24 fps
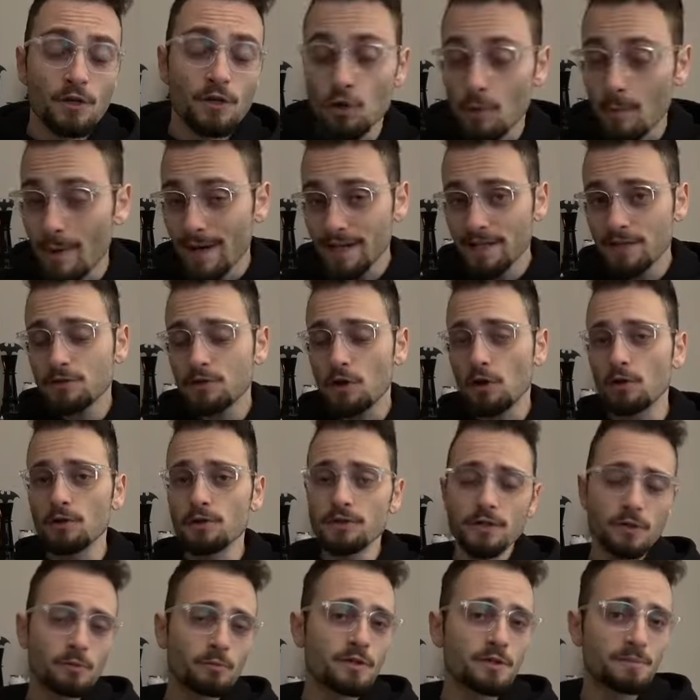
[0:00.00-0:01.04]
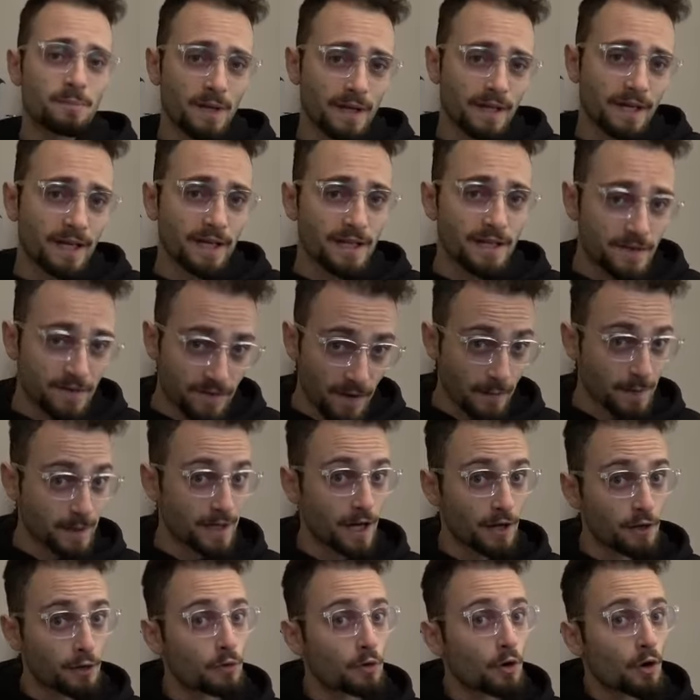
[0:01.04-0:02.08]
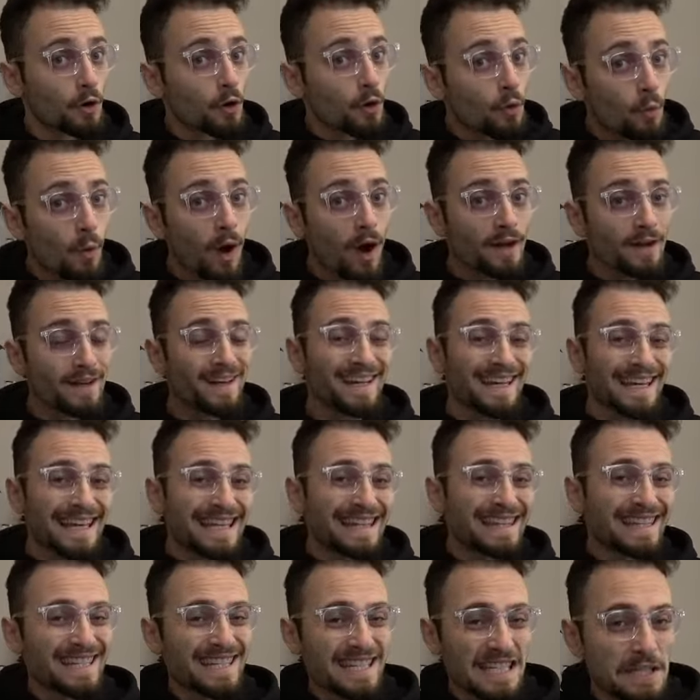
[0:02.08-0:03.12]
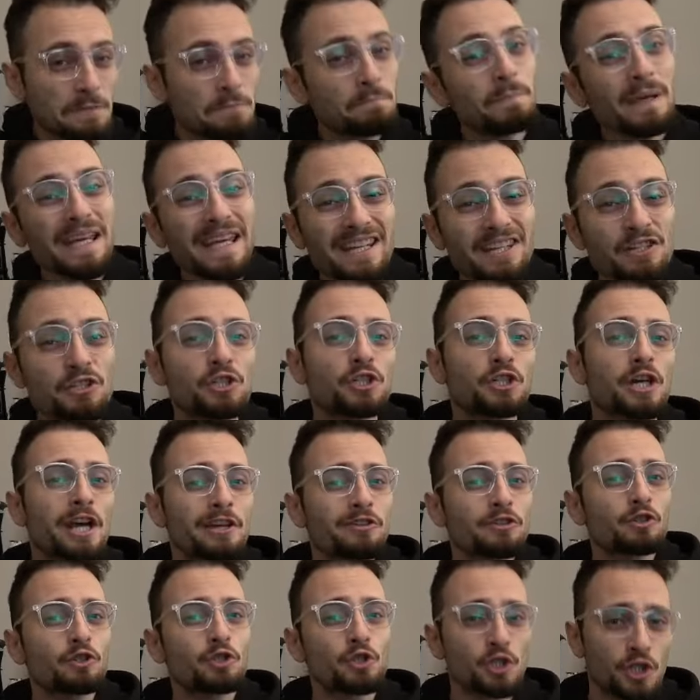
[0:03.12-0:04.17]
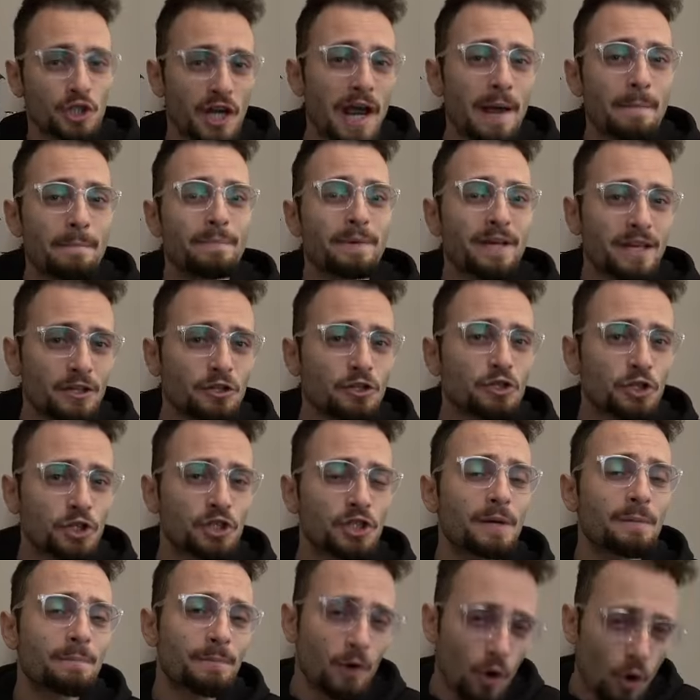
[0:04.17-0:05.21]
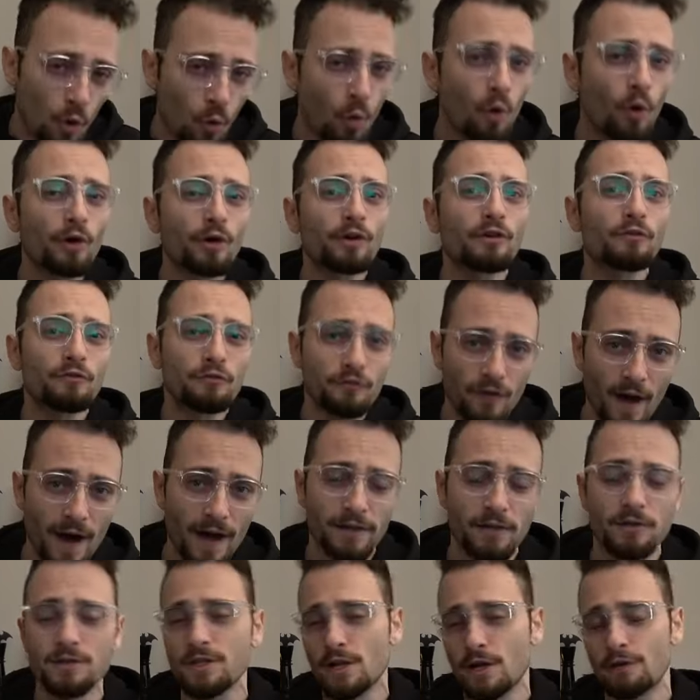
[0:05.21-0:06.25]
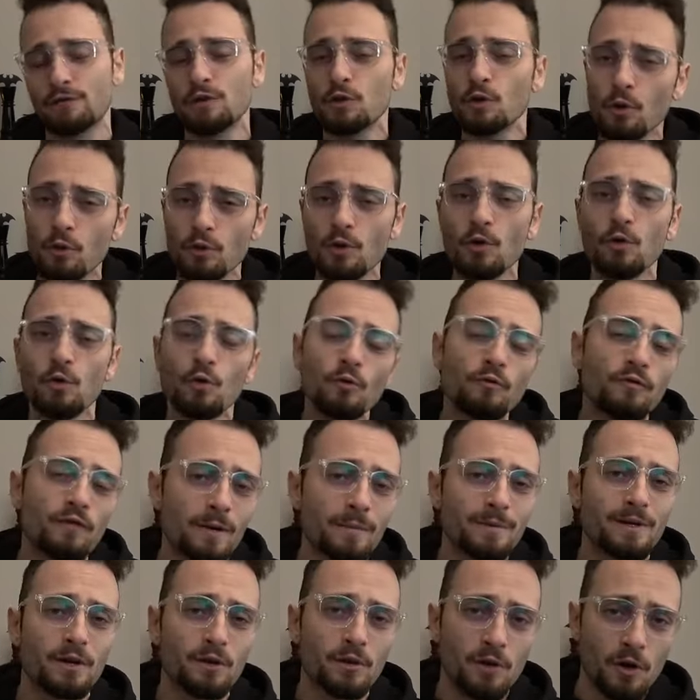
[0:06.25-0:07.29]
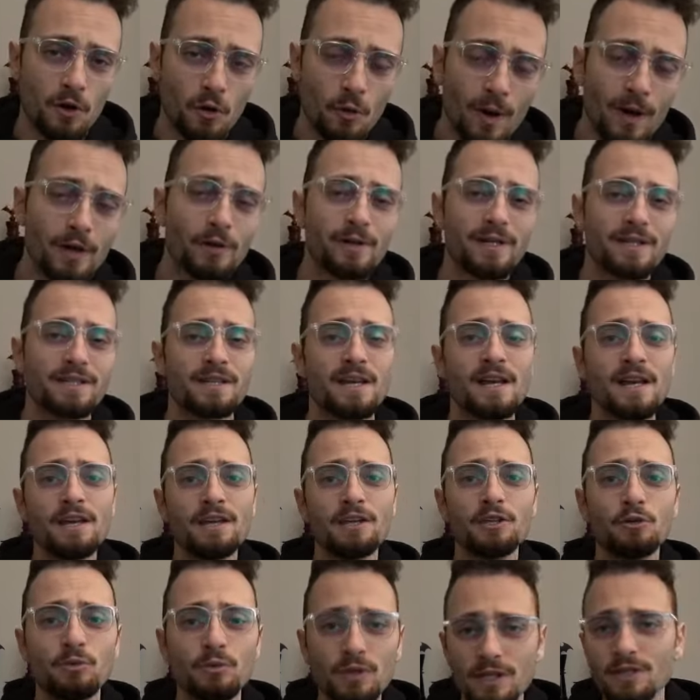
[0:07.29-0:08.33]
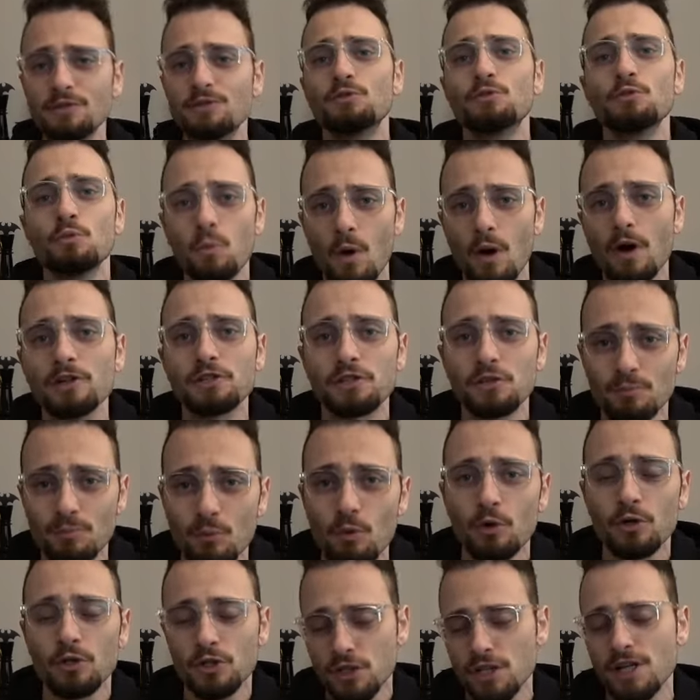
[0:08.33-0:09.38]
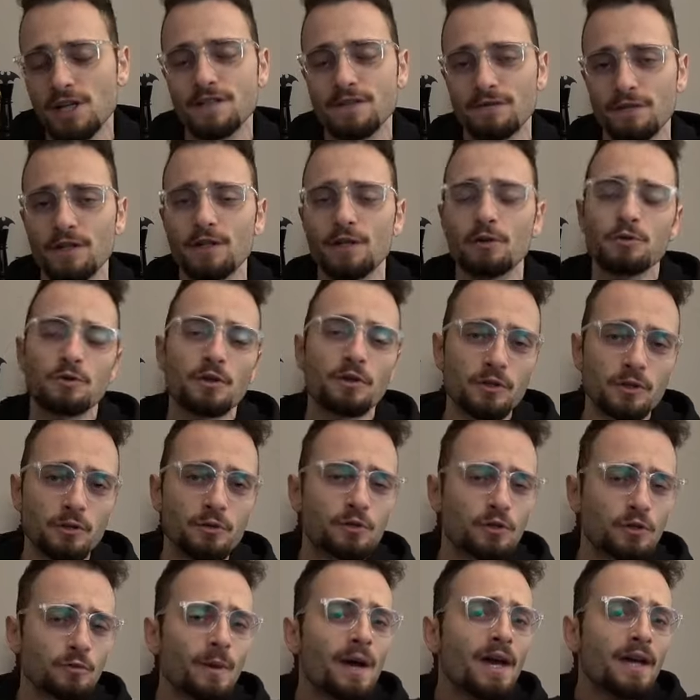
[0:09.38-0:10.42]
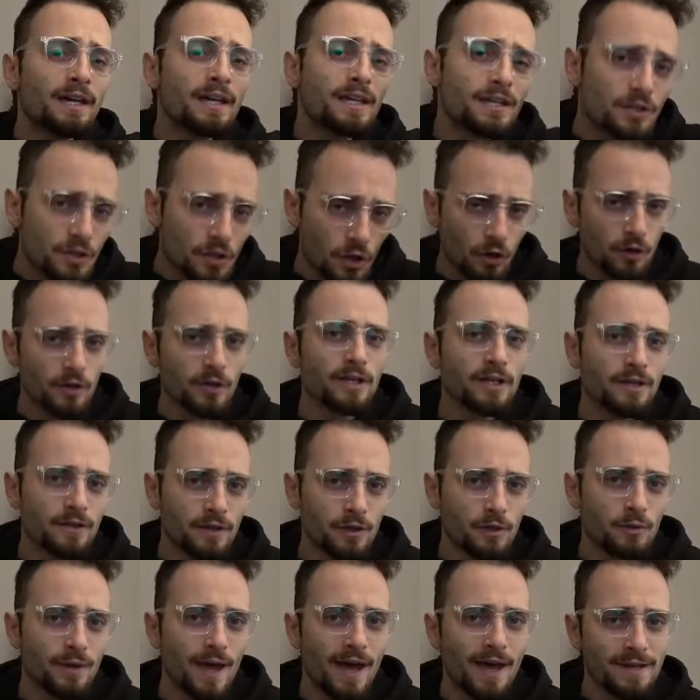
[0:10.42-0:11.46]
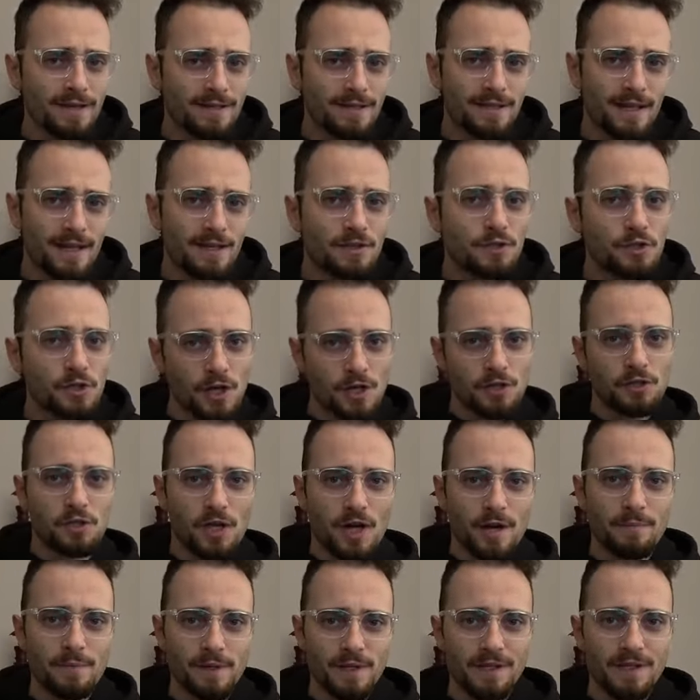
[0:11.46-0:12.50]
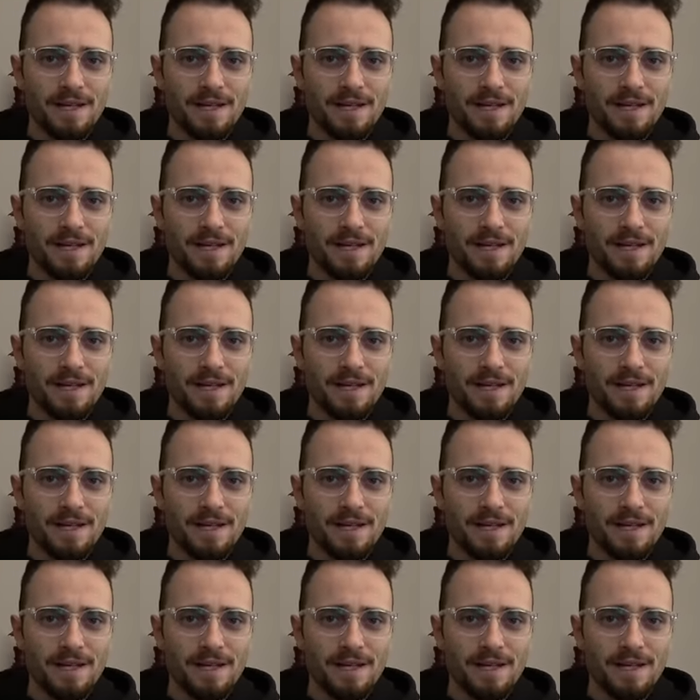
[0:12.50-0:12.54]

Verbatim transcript: So Magnus Carlsen was playing against Fabiano Caruana in the Speed Chess Championship quarterfinals. Now, if you don't know who Fabiano Caruana is, you need to watch more chess videos on YouTube. He is currently the United States chess champion.